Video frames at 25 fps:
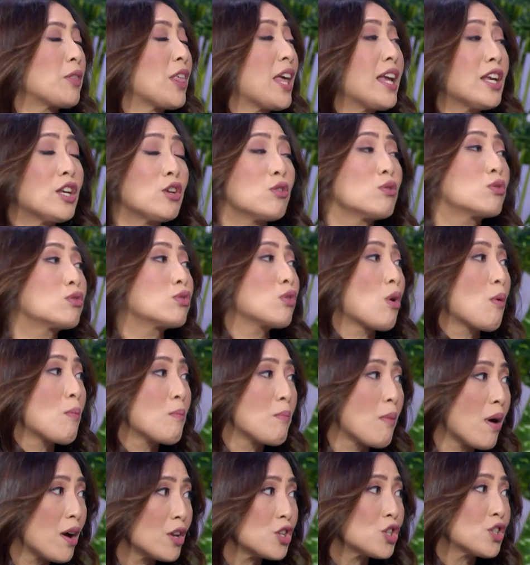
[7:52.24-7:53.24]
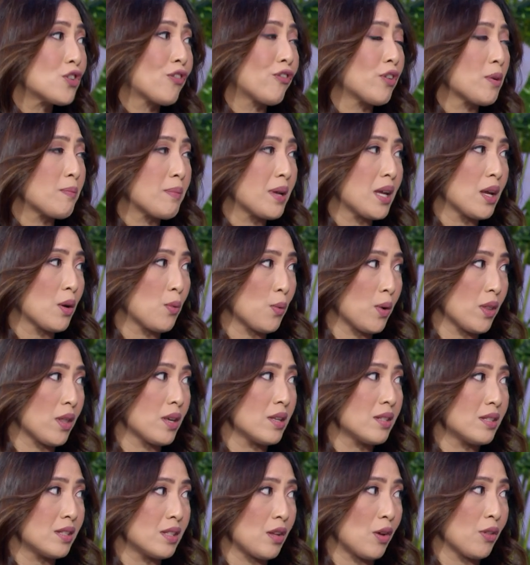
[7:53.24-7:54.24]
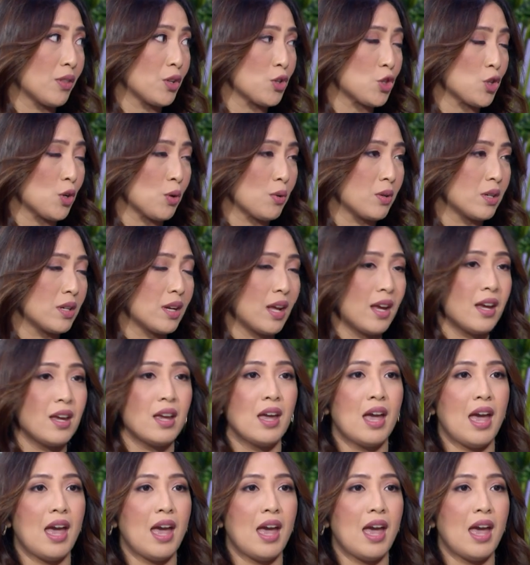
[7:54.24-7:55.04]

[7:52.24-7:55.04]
Thank you so much for being with us on the show today.